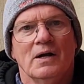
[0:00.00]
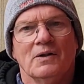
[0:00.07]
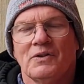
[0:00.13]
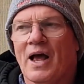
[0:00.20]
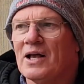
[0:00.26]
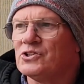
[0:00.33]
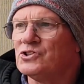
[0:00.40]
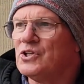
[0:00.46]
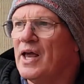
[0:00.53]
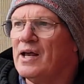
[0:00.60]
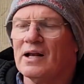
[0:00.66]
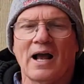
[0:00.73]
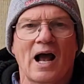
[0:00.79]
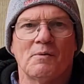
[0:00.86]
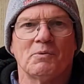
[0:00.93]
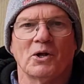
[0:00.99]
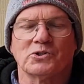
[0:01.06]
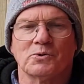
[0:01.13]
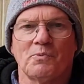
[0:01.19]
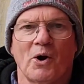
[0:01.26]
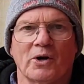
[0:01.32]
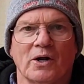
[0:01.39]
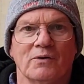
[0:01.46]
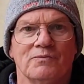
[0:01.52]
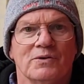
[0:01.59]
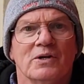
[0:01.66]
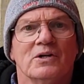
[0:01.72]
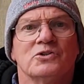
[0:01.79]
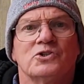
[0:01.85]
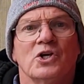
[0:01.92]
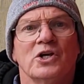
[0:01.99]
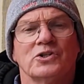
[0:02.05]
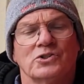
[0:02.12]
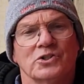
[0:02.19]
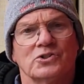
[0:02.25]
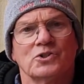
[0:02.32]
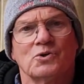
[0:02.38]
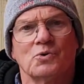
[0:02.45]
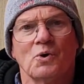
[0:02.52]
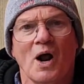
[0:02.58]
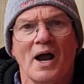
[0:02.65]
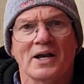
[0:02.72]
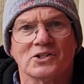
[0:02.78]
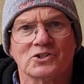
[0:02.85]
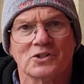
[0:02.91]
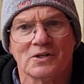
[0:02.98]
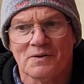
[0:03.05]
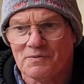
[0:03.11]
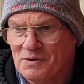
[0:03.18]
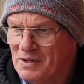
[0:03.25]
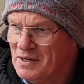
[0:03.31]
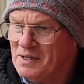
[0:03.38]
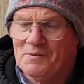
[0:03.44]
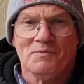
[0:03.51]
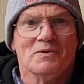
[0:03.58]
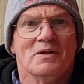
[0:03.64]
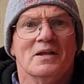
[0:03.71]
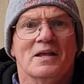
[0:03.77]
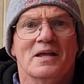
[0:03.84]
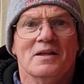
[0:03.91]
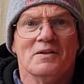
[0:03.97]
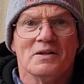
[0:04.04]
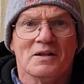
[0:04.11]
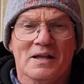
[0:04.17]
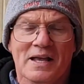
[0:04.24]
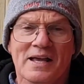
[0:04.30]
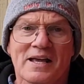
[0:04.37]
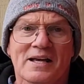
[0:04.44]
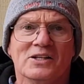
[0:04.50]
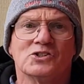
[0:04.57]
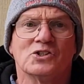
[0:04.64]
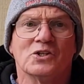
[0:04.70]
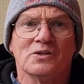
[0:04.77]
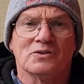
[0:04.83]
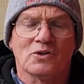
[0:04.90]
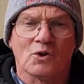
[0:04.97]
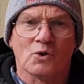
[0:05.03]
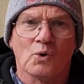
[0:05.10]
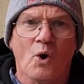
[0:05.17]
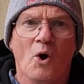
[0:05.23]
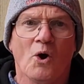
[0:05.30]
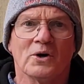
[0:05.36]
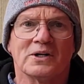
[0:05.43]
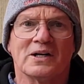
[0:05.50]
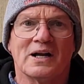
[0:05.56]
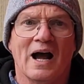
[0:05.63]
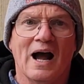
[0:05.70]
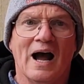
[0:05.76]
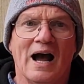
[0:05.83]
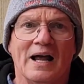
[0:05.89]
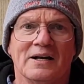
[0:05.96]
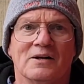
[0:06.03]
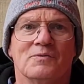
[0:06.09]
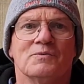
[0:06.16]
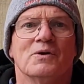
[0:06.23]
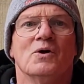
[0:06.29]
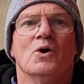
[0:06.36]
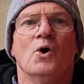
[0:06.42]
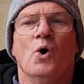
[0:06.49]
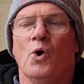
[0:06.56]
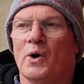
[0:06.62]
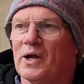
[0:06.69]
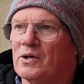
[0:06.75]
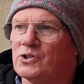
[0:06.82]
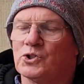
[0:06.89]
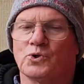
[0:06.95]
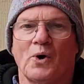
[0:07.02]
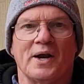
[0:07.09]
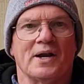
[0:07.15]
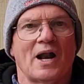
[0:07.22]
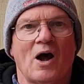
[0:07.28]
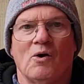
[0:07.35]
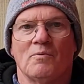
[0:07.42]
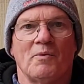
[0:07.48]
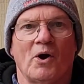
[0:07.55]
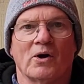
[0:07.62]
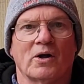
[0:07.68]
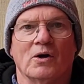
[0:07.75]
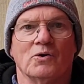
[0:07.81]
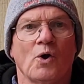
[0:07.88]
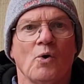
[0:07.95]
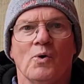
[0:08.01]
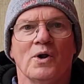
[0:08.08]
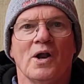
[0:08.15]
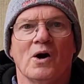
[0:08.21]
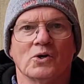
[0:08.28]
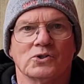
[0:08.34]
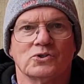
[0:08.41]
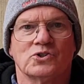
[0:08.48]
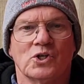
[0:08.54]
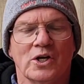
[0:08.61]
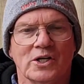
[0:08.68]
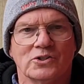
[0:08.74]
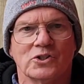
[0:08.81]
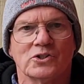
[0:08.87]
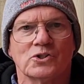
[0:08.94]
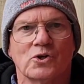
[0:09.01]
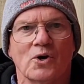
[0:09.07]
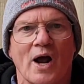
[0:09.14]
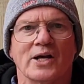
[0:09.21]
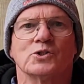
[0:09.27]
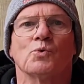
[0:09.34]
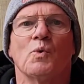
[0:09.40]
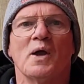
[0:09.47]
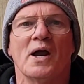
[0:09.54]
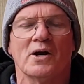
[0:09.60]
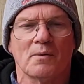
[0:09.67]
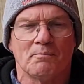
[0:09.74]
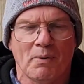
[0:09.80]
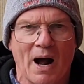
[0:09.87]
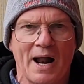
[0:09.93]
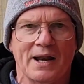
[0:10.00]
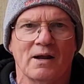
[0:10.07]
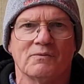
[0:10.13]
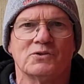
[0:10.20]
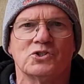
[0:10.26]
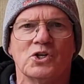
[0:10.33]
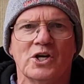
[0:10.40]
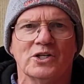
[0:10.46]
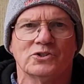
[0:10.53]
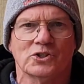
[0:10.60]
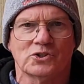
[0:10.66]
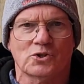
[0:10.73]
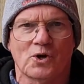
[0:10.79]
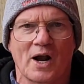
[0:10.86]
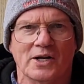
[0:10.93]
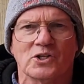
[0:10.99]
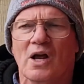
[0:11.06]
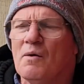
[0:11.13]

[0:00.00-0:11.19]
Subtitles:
Not saying God bless America. Jesus Christ is the Lord God who can straighten out America. No one else. Jesus Christ. We are the body of Jesus Christ.